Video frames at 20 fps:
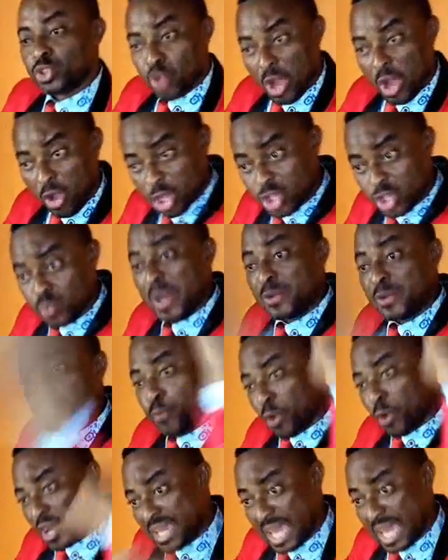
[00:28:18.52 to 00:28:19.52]
But your
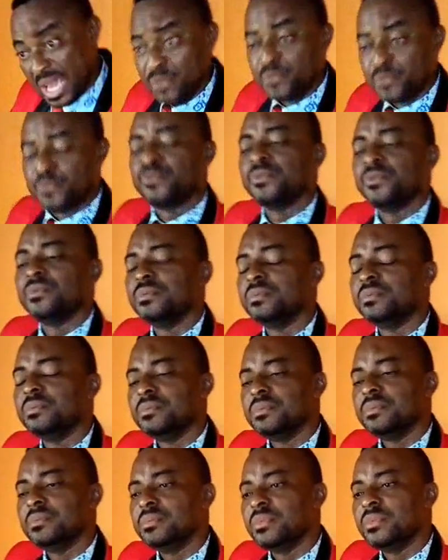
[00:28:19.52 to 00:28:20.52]
husband
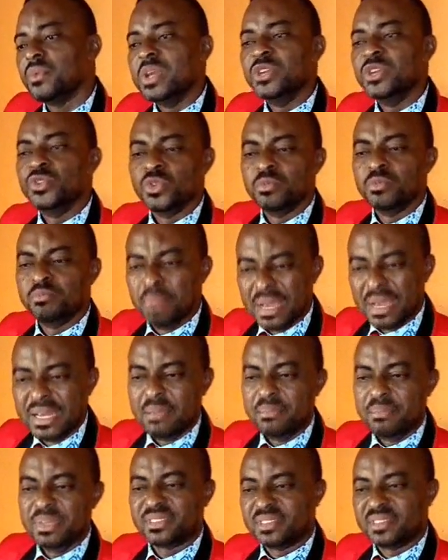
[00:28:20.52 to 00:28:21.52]
forgave when
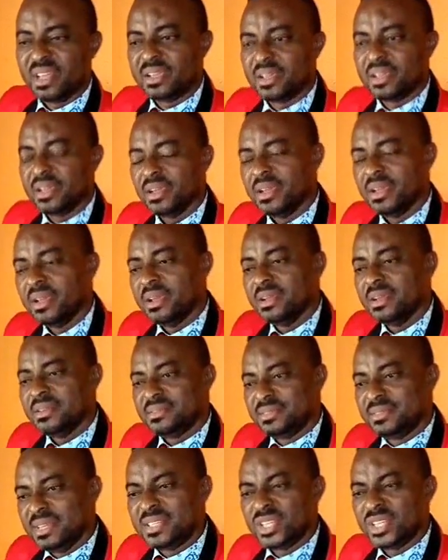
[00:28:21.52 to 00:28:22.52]
you made a mistake.
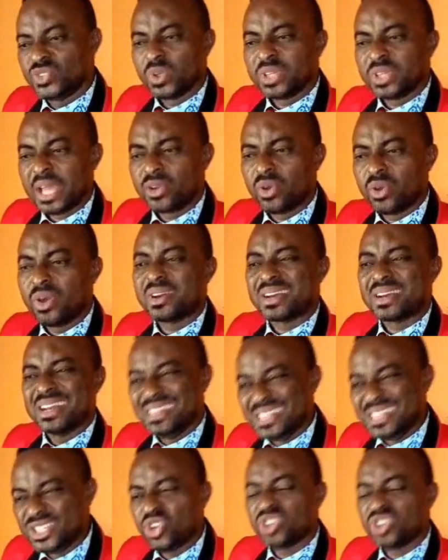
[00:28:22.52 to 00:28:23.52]
This is what I
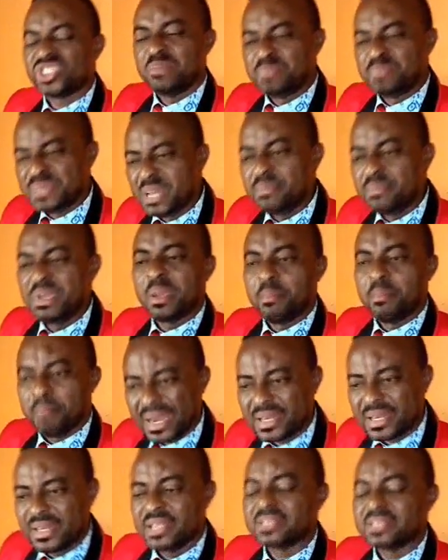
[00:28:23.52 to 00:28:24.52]
call religious
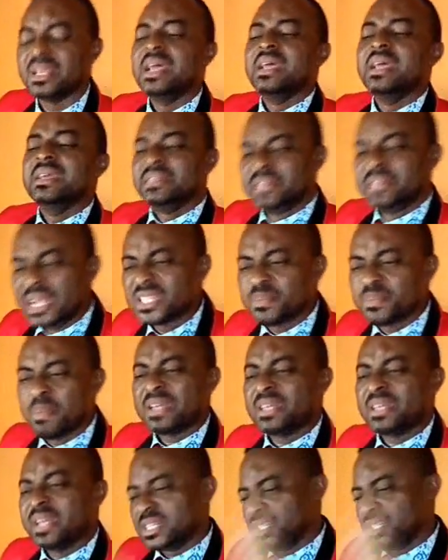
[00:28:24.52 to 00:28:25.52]
epidemic madness.
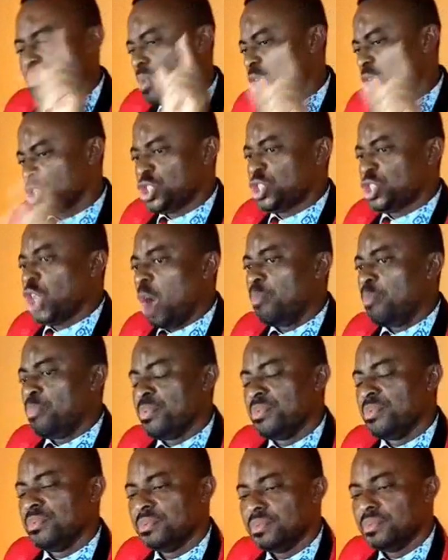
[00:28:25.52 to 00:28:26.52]
This madness must
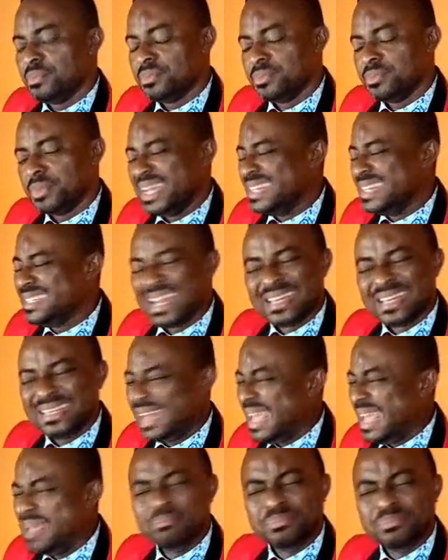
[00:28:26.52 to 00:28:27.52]
stop
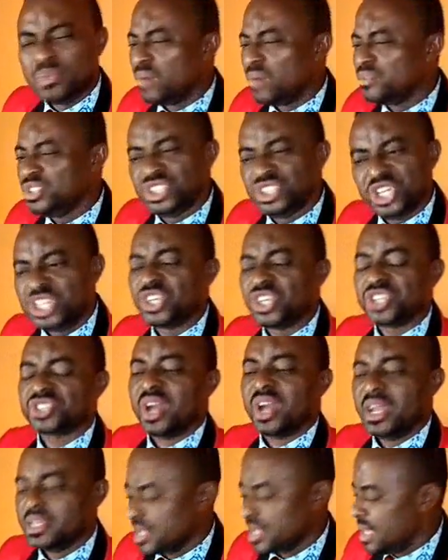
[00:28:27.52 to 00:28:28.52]
in the name of
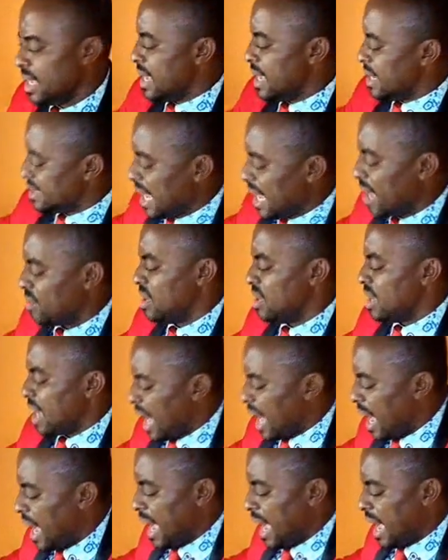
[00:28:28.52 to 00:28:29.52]
Jesus Christ.
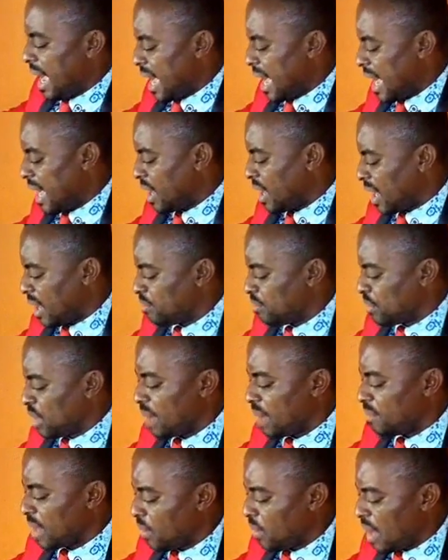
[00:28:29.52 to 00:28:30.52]
Now,
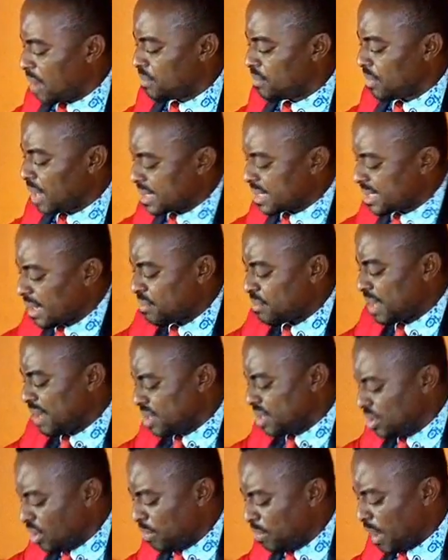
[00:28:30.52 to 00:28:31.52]
as
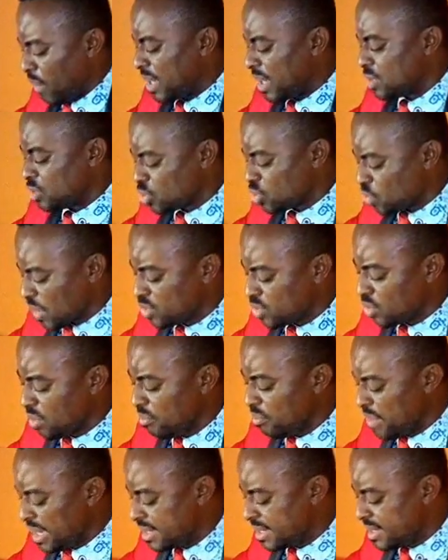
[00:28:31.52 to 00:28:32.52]
I'm wrapping up, I just
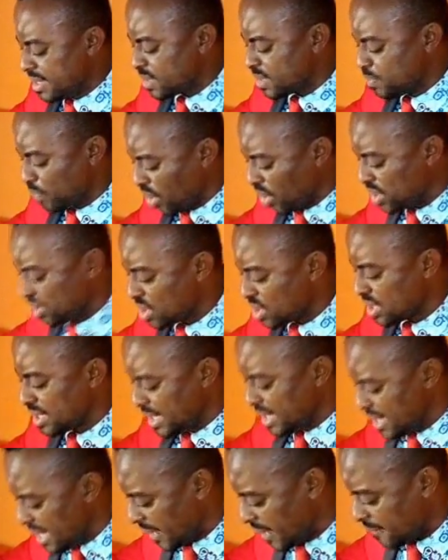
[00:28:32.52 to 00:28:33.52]
want to make this
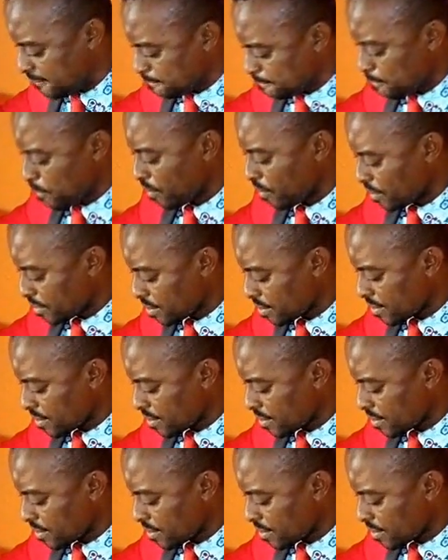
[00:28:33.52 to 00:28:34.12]
point clear